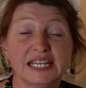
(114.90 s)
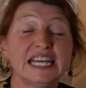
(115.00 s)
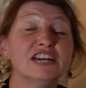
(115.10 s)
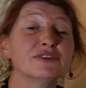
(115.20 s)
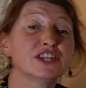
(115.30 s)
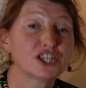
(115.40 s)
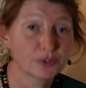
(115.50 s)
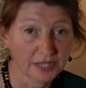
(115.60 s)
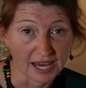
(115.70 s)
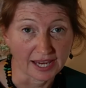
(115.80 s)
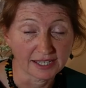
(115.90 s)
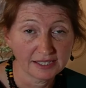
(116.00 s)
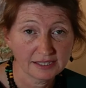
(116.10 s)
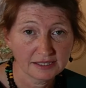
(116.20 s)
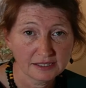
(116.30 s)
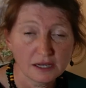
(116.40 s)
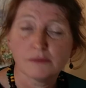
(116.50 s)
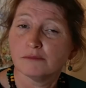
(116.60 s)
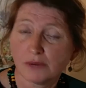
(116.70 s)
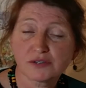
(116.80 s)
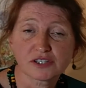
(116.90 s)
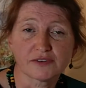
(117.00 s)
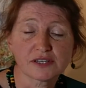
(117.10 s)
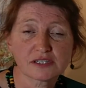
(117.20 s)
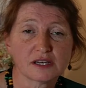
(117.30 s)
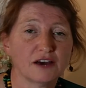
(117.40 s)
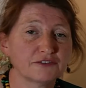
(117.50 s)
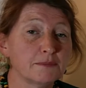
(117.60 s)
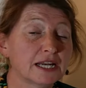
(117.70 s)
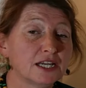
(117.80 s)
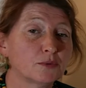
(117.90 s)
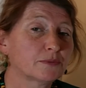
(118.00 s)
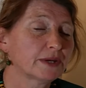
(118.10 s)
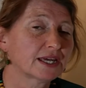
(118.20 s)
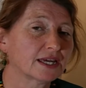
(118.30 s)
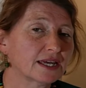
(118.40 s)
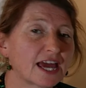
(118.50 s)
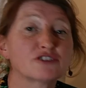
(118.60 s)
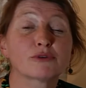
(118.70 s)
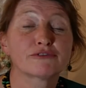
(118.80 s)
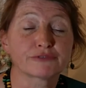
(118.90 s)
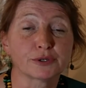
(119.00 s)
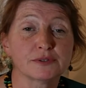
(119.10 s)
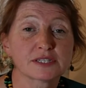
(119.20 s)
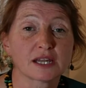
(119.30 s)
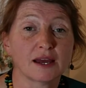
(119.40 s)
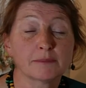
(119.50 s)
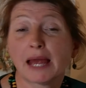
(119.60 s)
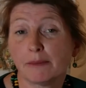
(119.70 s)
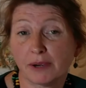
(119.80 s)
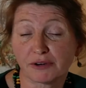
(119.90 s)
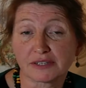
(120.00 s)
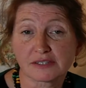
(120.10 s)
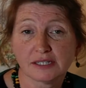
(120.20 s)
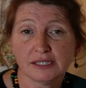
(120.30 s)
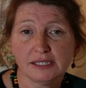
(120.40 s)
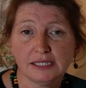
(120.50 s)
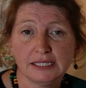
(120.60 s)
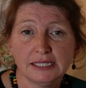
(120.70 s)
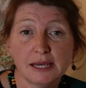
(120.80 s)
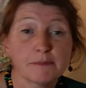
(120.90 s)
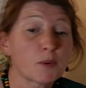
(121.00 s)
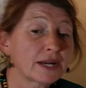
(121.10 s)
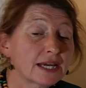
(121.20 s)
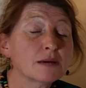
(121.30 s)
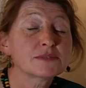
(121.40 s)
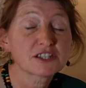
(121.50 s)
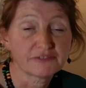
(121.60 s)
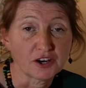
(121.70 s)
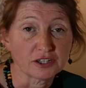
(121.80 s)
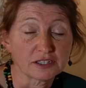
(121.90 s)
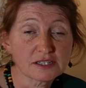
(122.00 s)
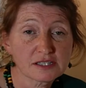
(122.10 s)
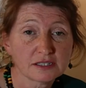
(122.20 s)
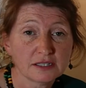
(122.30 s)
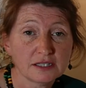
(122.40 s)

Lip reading: Here in the UK, most of us are familiar with picking hedgerow fruits like blackberries, but when it comes to fungus,